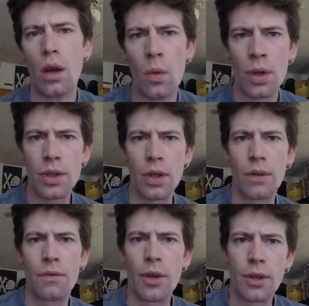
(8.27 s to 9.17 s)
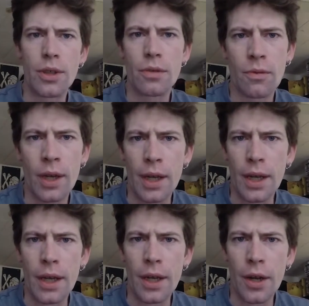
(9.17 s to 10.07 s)
What's going on folks?
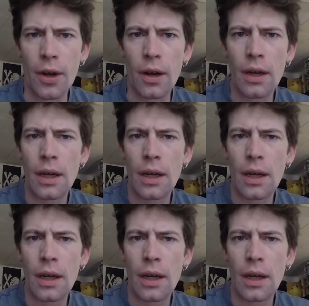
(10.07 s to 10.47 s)
Renegade here.